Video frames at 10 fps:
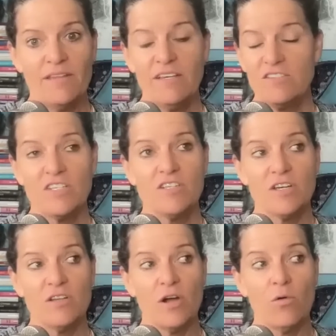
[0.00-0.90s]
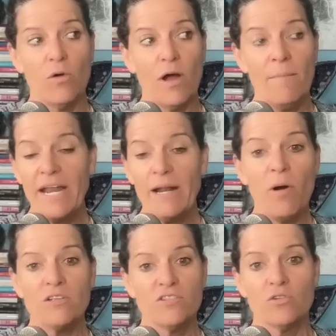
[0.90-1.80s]
This is a, a
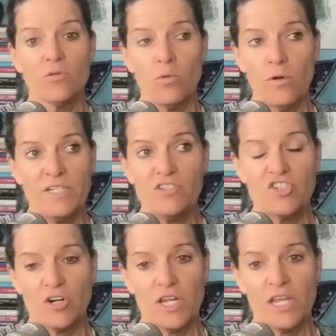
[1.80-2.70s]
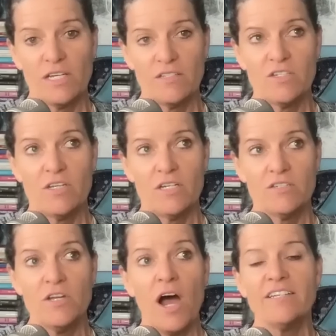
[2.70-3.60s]
menopausal woman's journey is
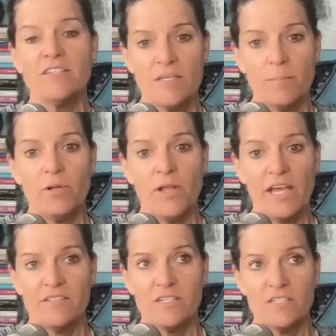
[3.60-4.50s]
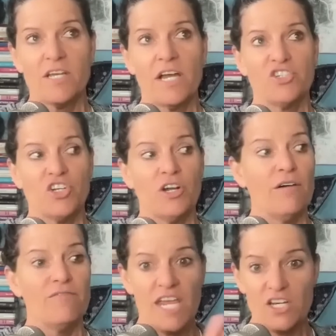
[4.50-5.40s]
is not as simple as a discussion
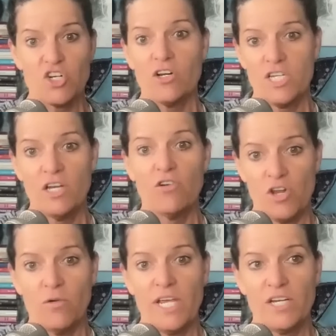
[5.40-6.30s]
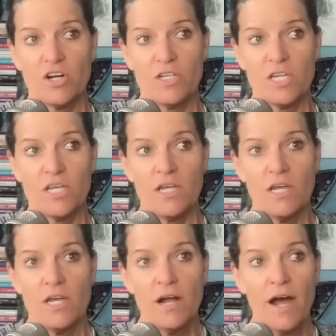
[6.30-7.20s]
of HRT or no HRT
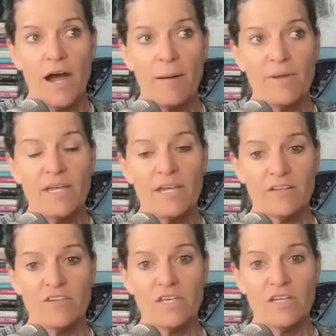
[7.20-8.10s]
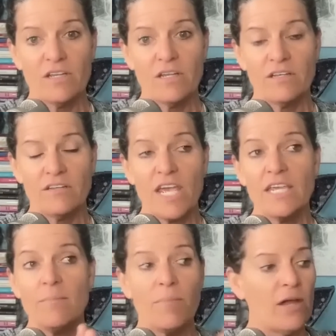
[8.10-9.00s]
it's it, it
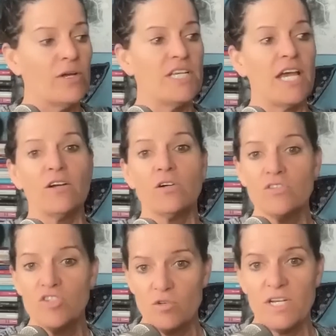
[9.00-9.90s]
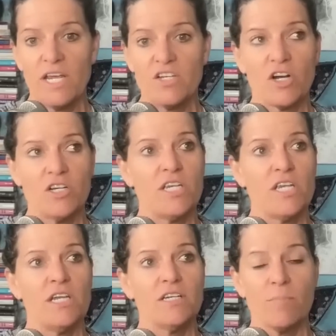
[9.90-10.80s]
taking bioidenticals doing
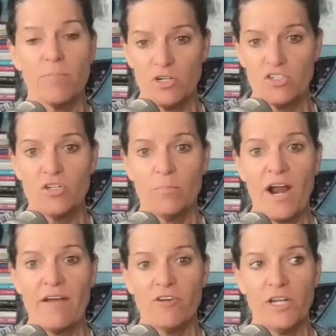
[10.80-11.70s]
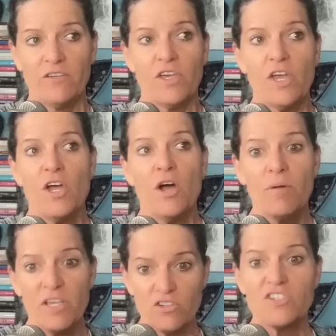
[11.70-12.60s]
hrt is a personal preference
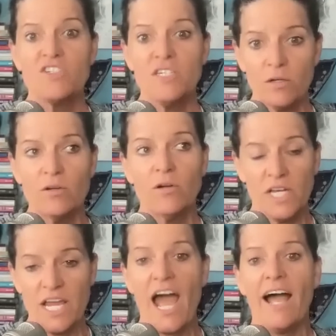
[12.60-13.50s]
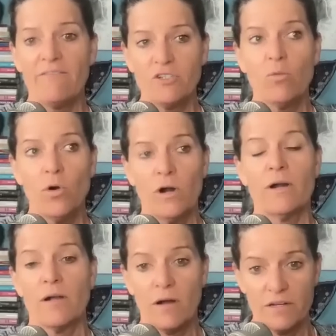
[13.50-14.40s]
but you're still going to have to
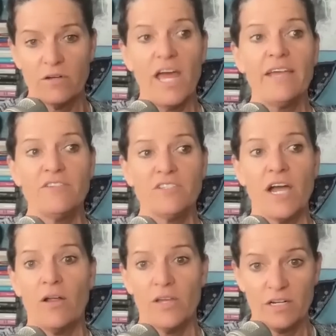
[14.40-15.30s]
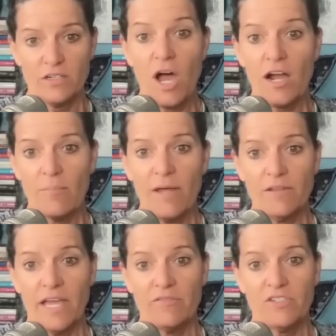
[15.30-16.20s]
work on your lifestyle and i'll talk about
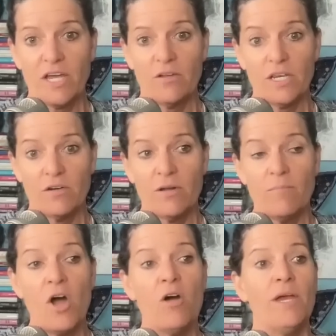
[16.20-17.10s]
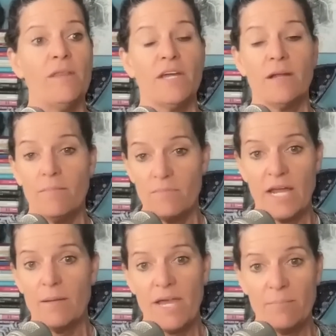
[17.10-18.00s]
the lifestyle here in a moment that a
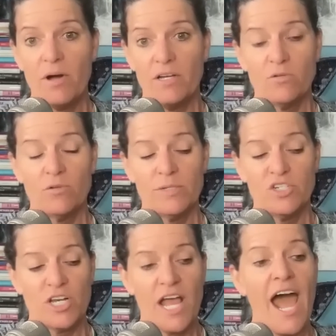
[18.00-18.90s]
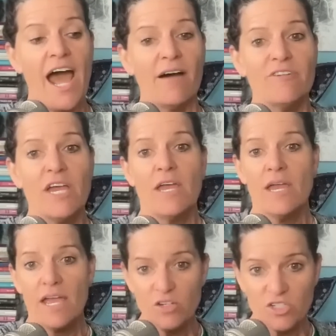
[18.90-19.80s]
that a menopausal woman should have
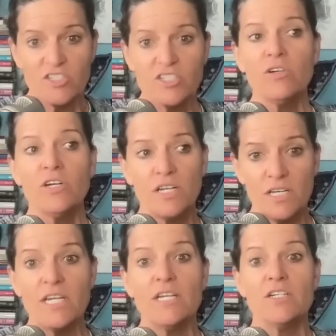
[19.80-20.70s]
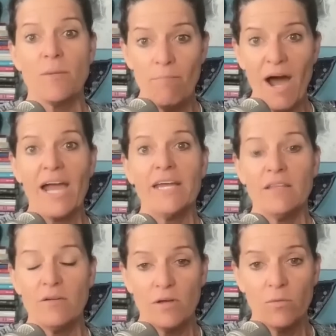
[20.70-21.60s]
and you're still going to need to
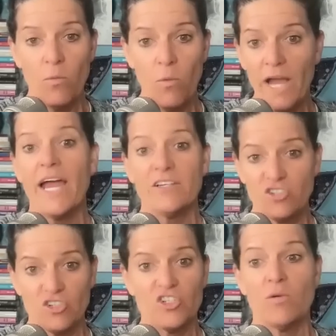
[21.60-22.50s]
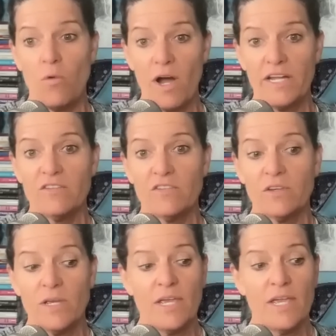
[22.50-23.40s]
mind what estrogen wants
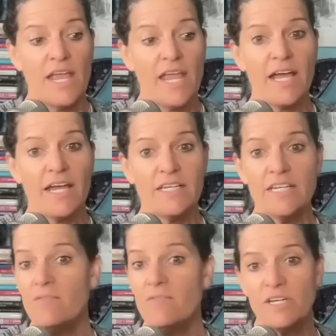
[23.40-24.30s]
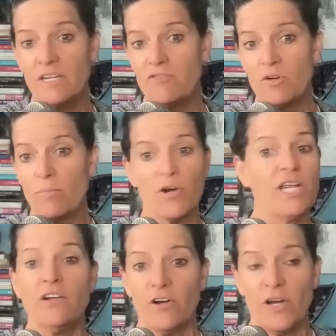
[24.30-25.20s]
and even if you're
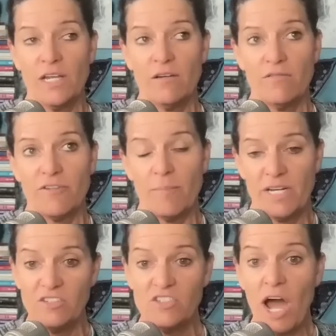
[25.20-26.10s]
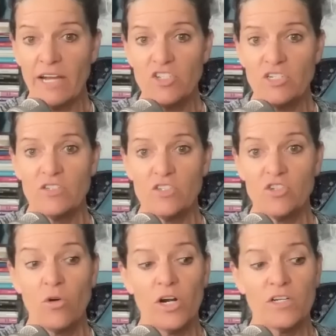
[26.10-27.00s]
bringing her in from an exogenous
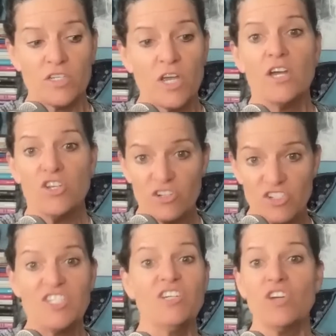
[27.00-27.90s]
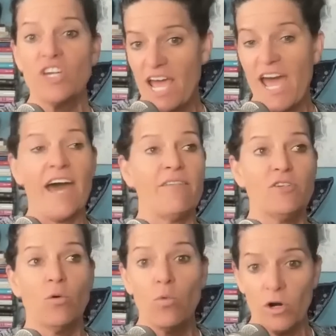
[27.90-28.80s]
source, you're still going to have
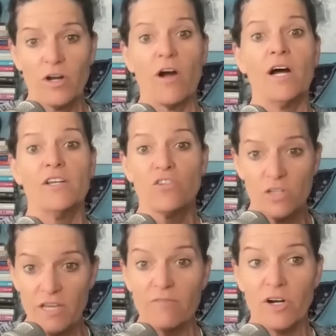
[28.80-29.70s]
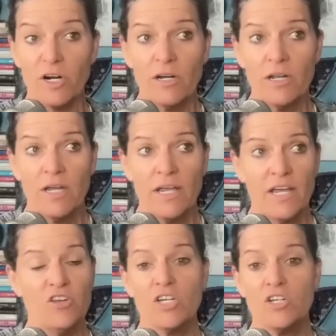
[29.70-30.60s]
to work on your liver. And you